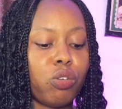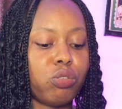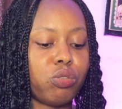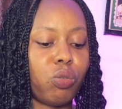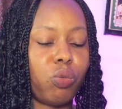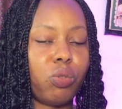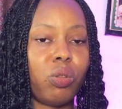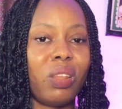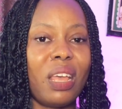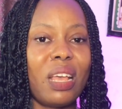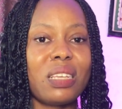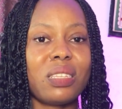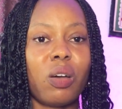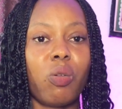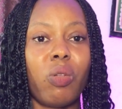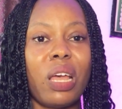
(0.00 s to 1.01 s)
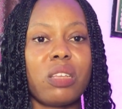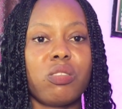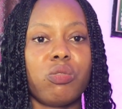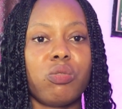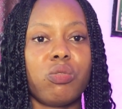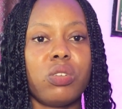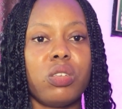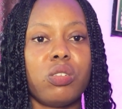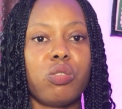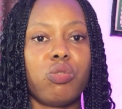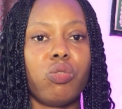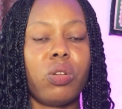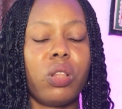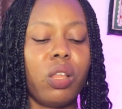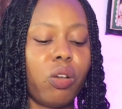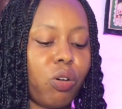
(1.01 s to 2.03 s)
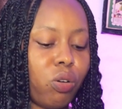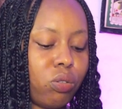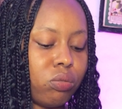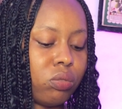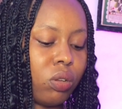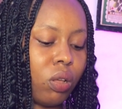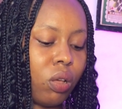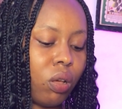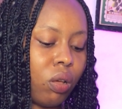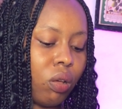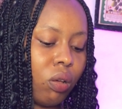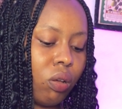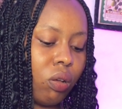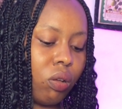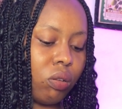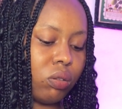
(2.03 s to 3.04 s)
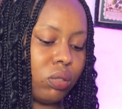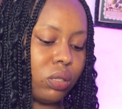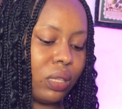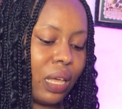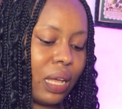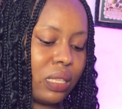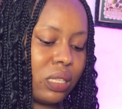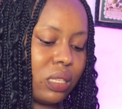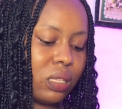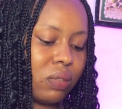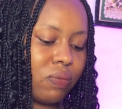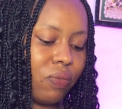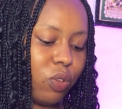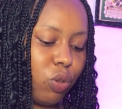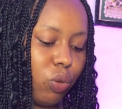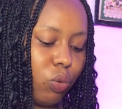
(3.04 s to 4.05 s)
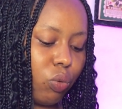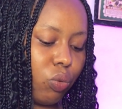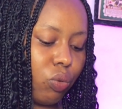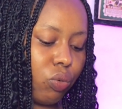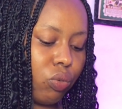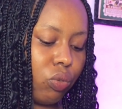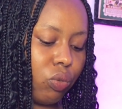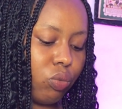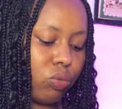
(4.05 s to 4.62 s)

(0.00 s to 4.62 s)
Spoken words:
So the next thing I would like to do is to click on that video.